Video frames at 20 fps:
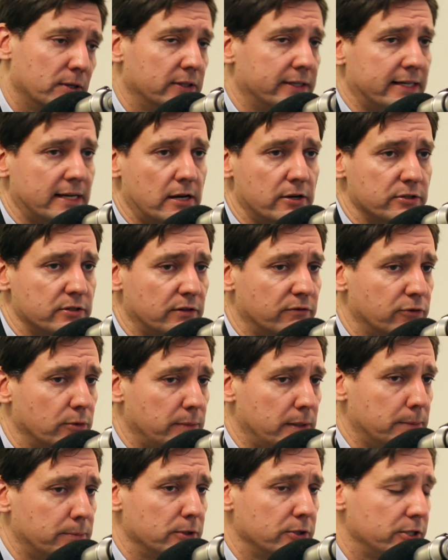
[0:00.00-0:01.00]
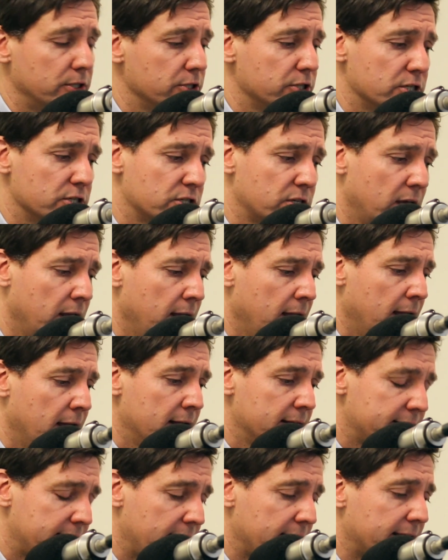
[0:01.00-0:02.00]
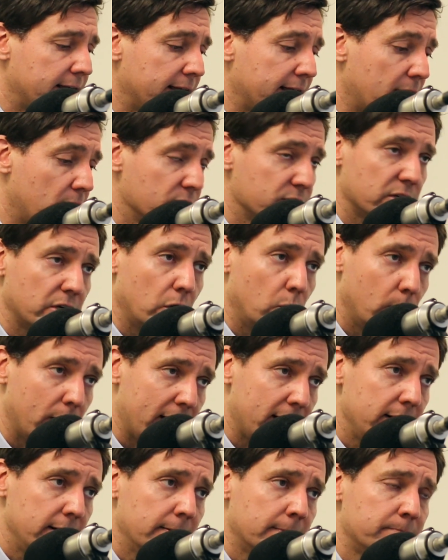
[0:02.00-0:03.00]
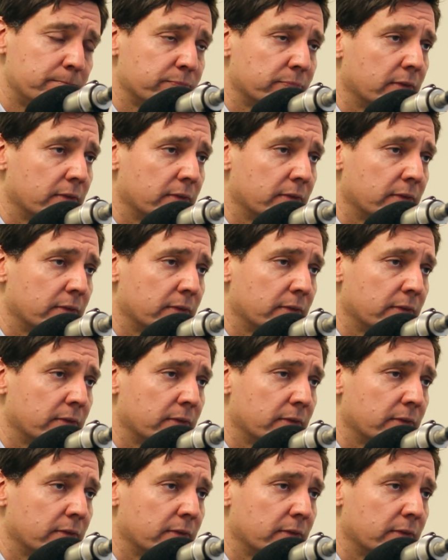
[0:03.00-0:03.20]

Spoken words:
building housing for people, you're just taking housing away,